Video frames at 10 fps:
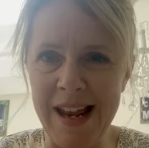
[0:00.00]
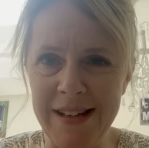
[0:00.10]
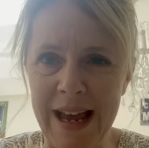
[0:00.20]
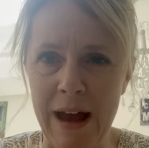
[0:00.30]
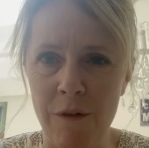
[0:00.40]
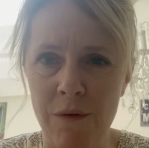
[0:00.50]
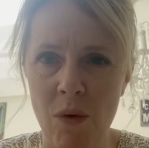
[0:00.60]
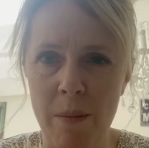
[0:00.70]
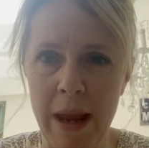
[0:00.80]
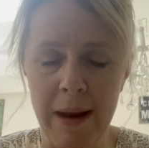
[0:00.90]
out
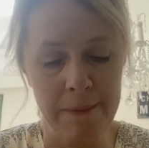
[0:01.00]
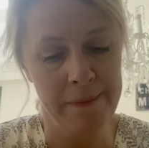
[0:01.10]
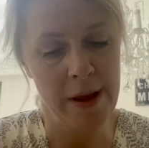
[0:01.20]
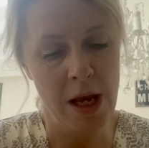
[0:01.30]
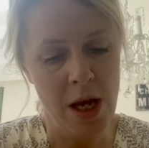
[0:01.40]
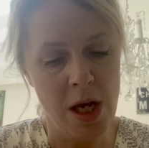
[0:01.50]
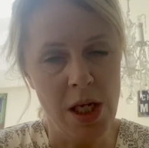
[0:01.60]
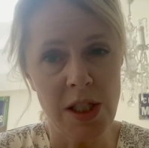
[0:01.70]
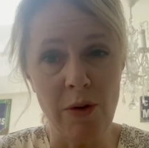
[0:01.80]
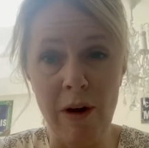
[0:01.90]
for me.
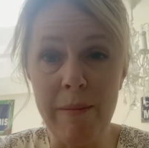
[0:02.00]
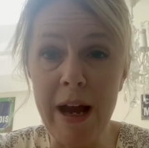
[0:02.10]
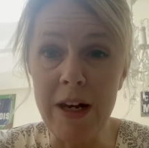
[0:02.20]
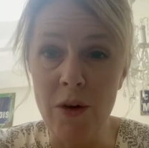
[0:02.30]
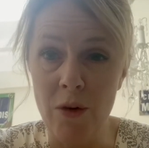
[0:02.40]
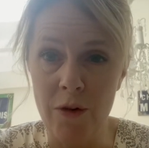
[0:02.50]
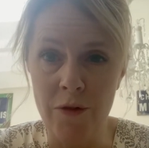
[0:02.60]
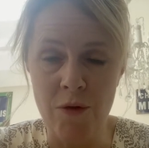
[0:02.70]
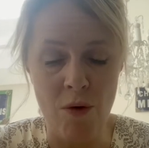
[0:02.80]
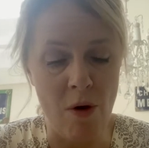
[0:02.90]
So I might look
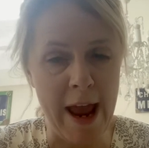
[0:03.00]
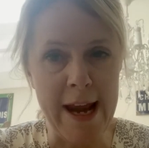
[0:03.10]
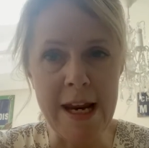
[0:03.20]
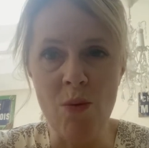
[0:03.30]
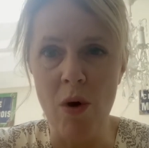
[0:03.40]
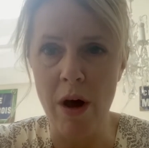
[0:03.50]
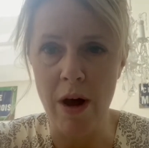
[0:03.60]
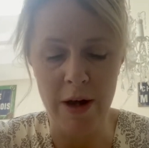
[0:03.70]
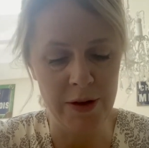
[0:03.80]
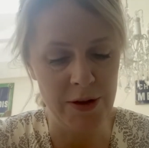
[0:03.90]
for any
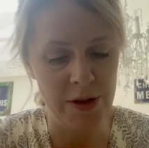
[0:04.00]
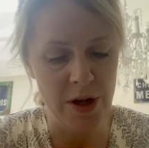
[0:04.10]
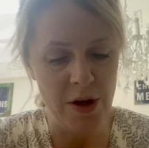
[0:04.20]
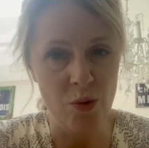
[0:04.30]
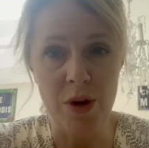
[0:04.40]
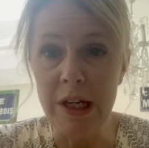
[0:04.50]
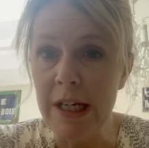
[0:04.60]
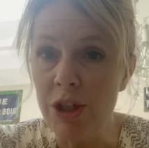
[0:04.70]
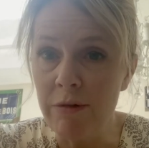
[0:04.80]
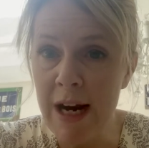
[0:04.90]
words with
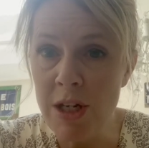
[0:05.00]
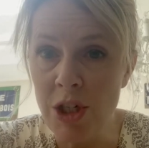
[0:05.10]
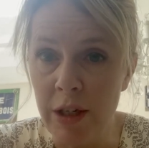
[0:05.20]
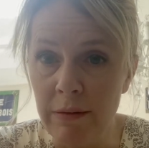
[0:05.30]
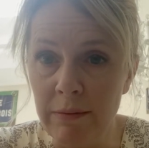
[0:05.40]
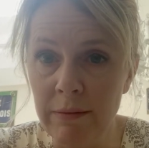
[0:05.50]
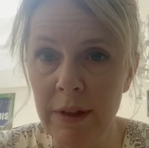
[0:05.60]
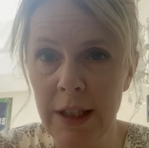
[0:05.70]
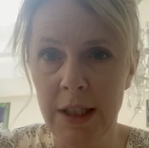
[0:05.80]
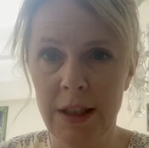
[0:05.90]
alliteration.
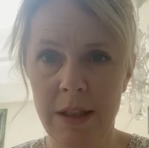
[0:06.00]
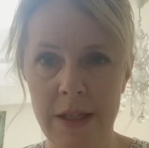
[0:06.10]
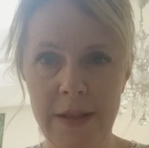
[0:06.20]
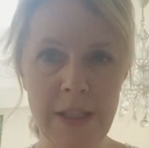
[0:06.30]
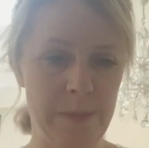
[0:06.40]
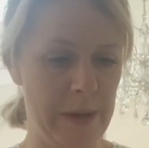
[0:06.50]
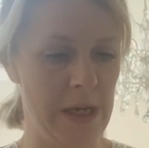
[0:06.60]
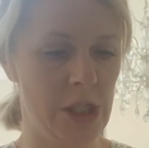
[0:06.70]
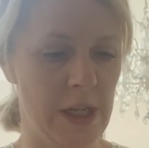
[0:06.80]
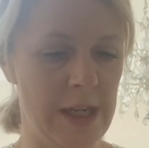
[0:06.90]
In this
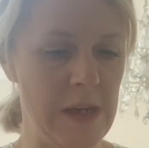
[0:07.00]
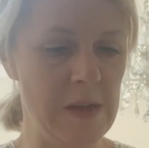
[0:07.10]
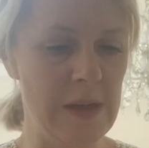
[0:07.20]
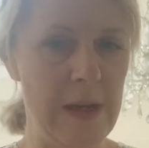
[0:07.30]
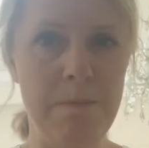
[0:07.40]
speech, I can see